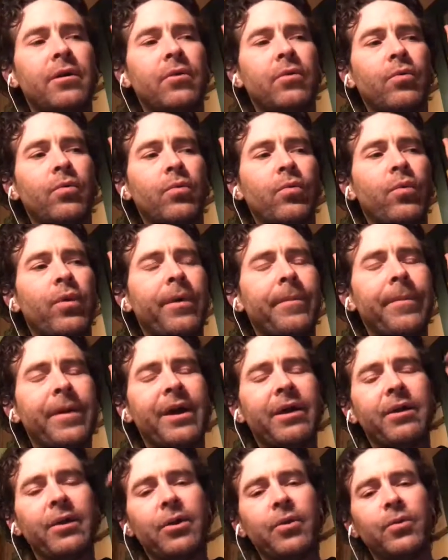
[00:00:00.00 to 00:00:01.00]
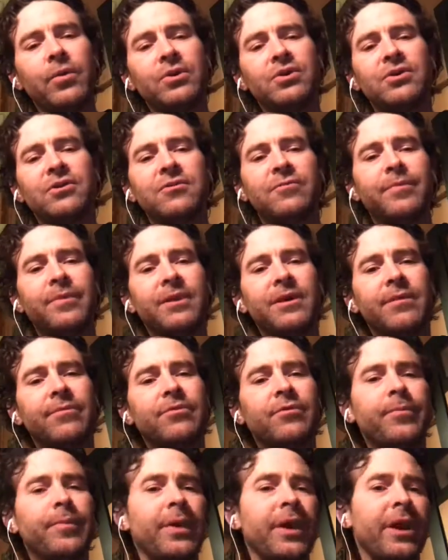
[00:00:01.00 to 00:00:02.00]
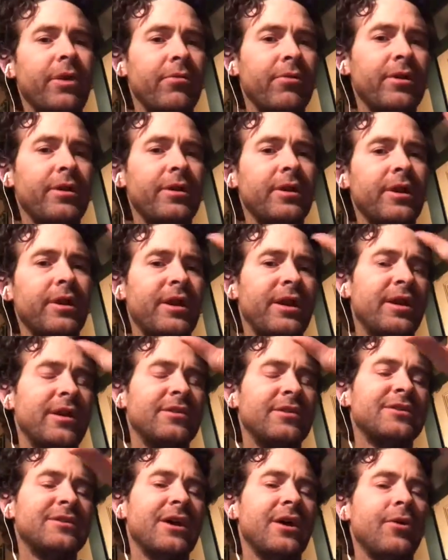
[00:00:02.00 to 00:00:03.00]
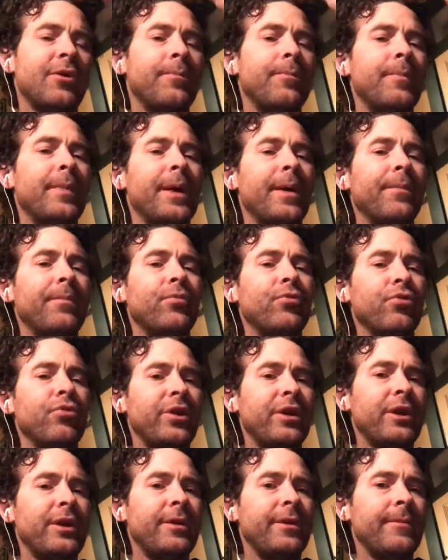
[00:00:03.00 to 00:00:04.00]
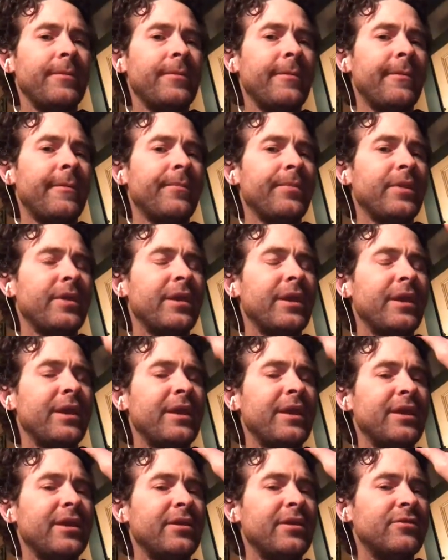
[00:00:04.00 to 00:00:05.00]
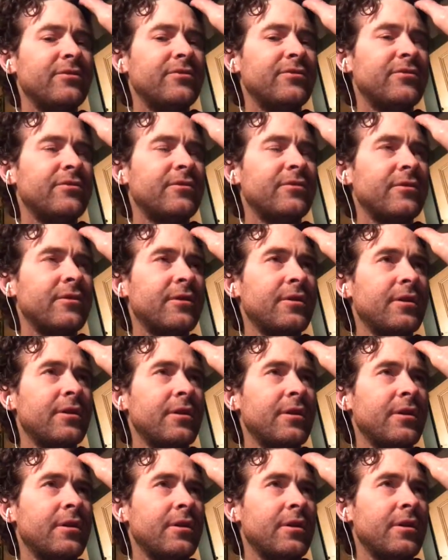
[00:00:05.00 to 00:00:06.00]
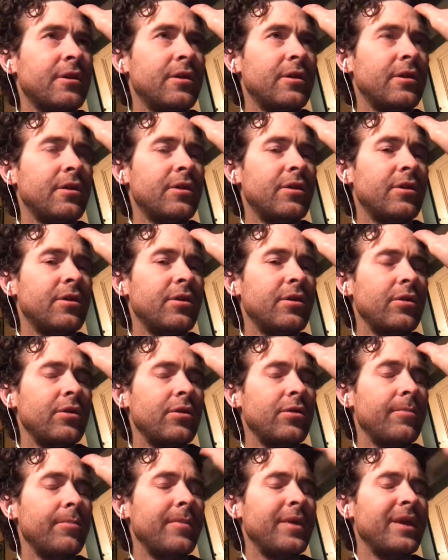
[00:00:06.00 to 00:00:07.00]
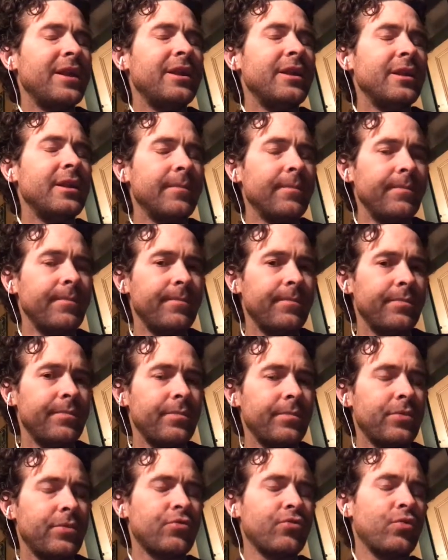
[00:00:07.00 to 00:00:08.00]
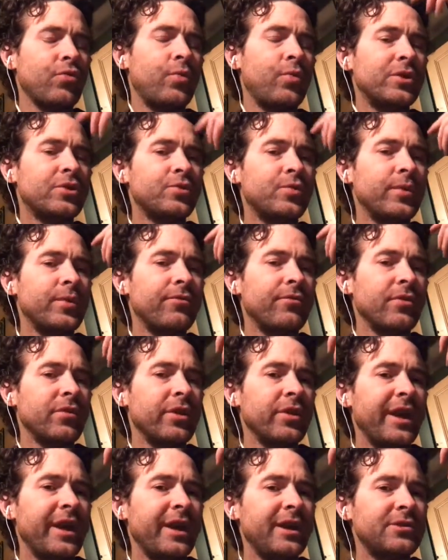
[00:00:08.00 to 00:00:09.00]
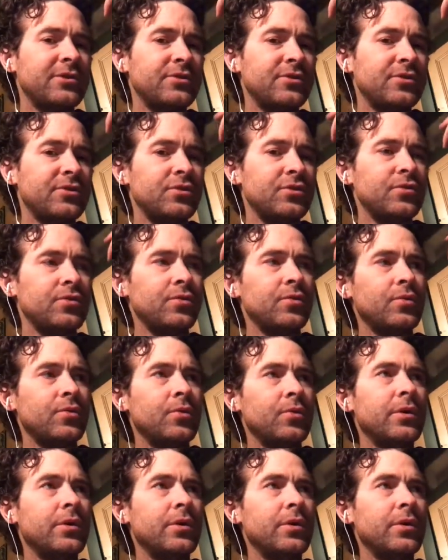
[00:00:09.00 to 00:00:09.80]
One manner in which this becomes apparent is how memory is the medium through which we relate to